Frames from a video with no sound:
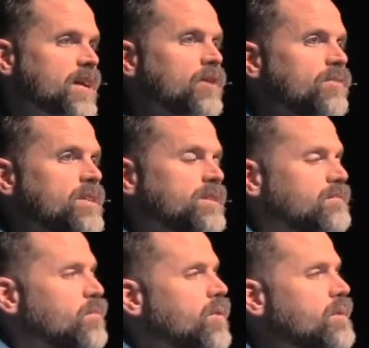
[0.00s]
Second
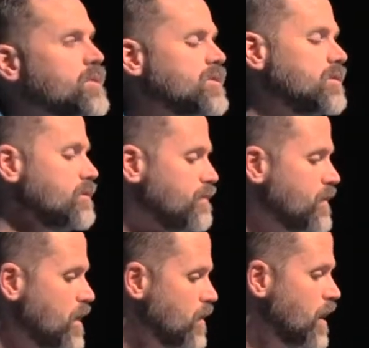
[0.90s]
reason, point number two.
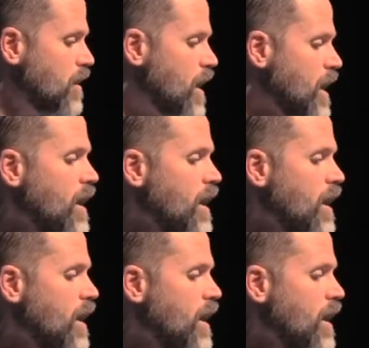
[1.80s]
Here we go.